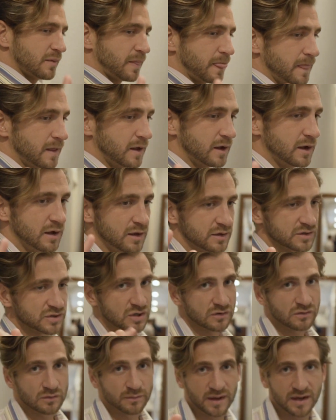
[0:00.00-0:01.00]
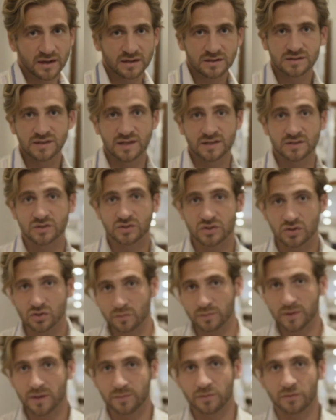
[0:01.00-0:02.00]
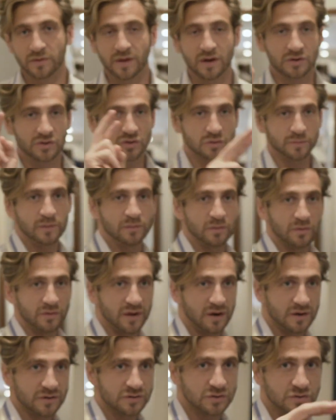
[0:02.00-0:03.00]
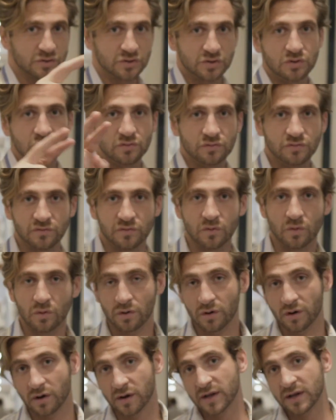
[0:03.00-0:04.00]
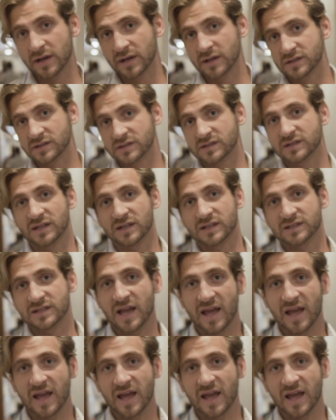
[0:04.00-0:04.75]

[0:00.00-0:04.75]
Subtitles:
the sofa beds, that's 2 people there, 2 people there. So 2, 4, 6,